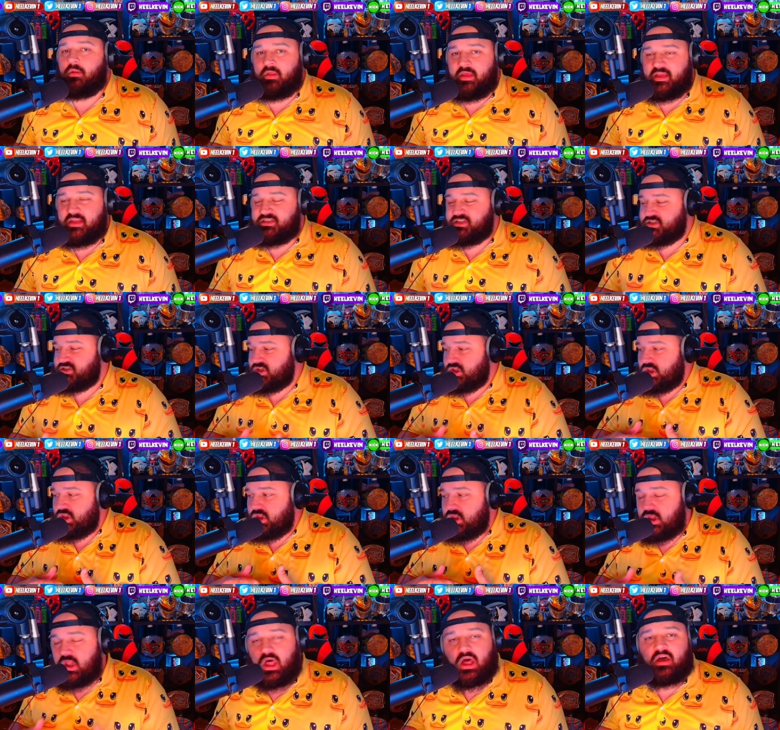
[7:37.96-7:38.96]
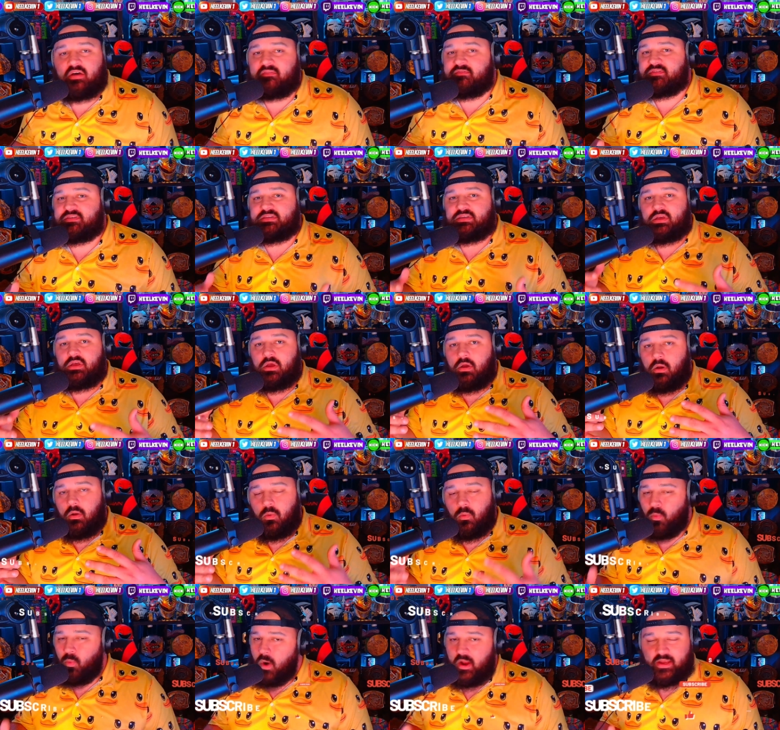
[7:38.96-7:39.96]
he just loves
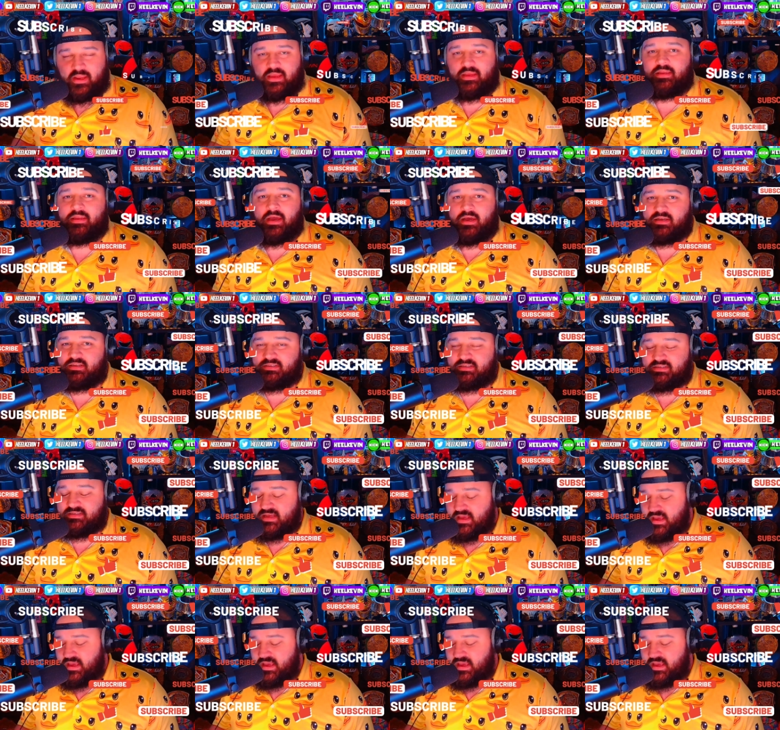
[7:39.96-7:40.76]
what he does.